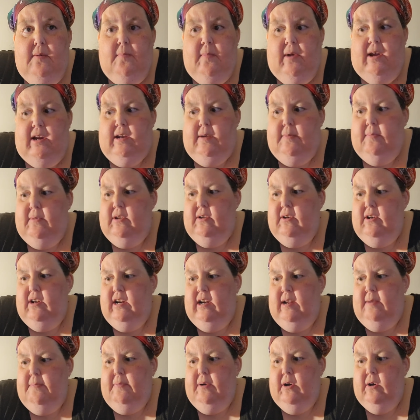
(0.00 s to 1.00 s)
my
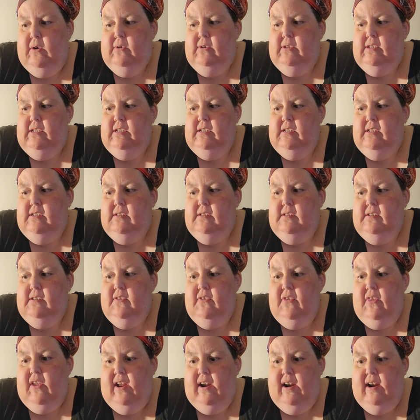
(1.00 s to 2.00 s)
community posts
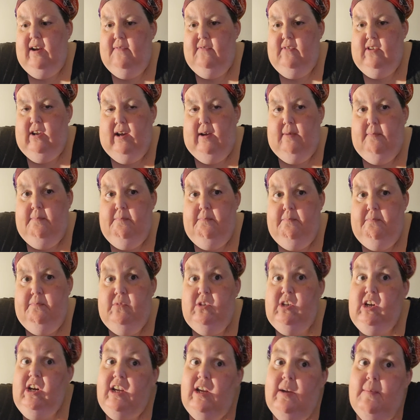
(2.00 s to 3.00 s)
that I've done.
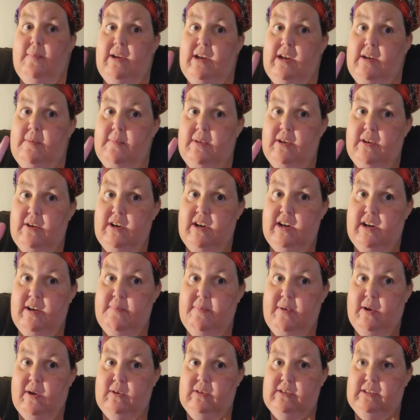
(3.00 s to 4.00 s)
Check out my community
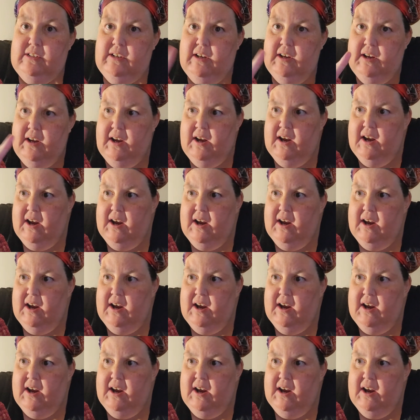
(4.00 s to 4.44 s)
post.